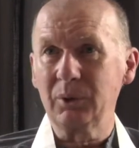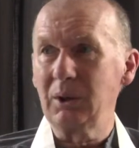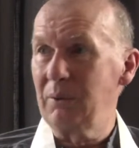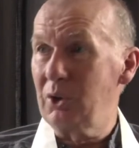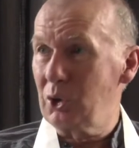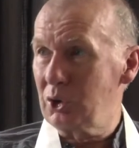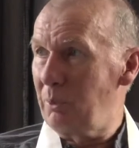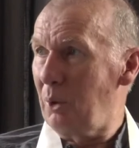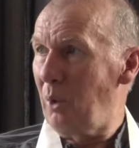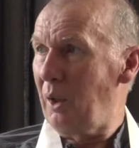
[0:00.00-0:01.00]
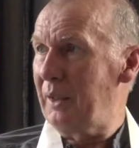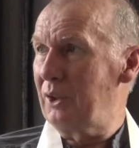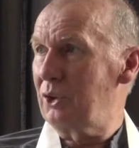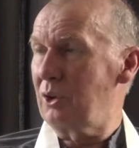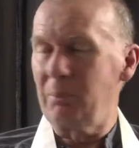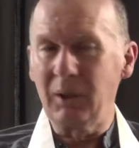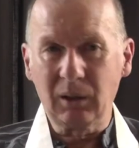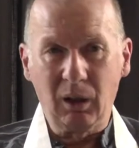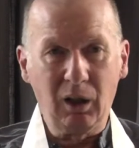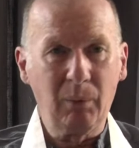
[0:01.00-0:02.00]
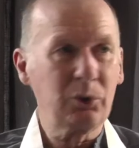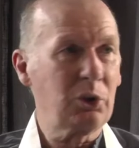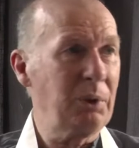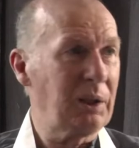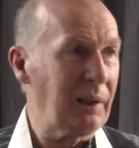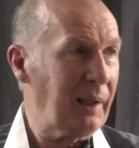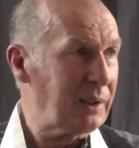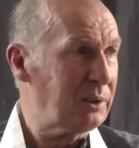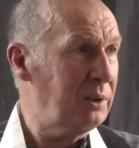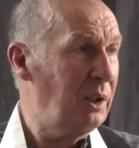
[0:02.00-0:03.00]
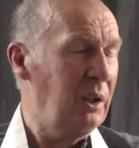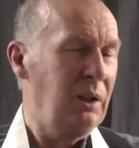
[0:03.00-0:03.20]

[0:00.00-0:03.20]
An individual should be wise, should be calm, should be collected,